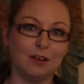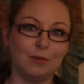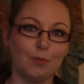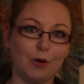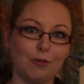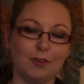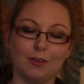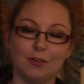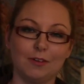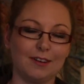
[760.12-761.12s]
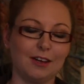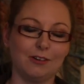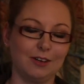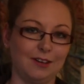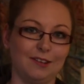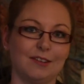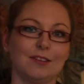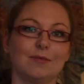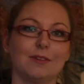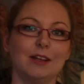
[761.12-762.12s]
post on Saturdays,
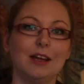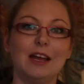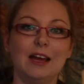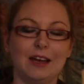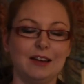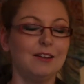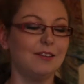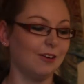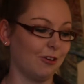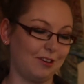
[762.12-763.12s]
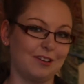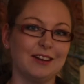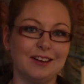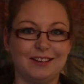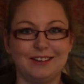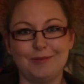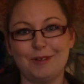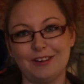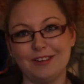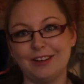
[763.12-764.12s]
and it sucks
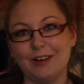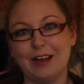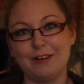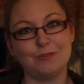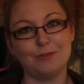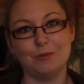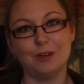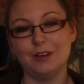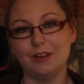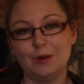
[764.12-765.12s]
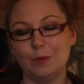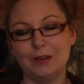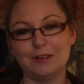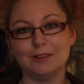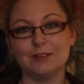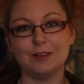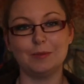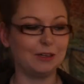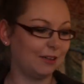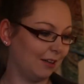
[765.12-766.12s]
because now I have to wait until
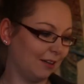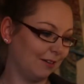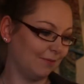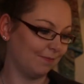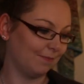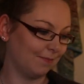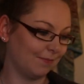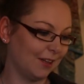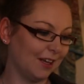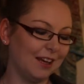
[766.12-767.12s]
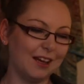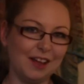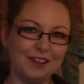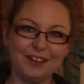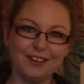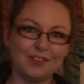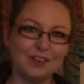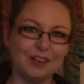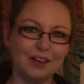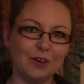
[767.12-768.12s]
Monday, and that's a
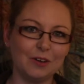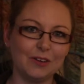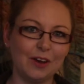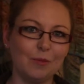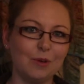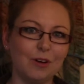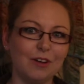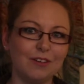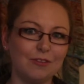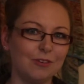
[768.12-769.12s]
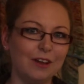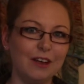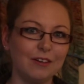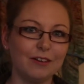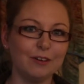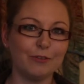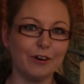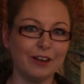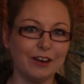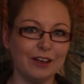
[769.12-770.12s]
really long time because today is only
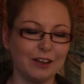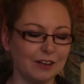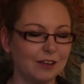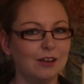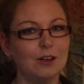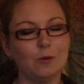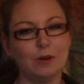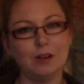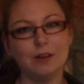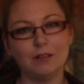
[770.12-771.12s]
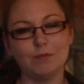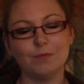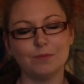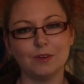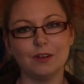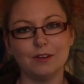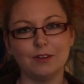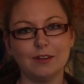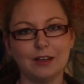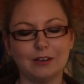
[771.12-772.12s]
Friday. Well, it's
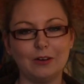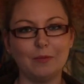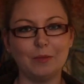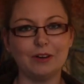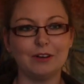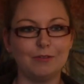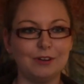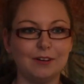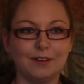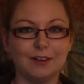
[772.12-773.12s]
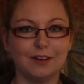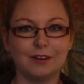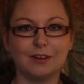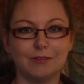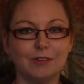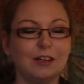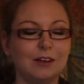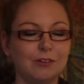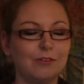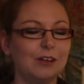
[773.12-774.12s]
not that long, but it feels like
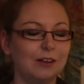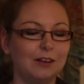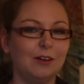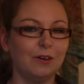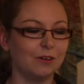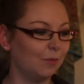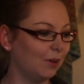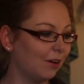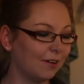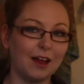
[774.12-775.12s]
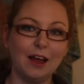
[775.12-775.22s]
really long because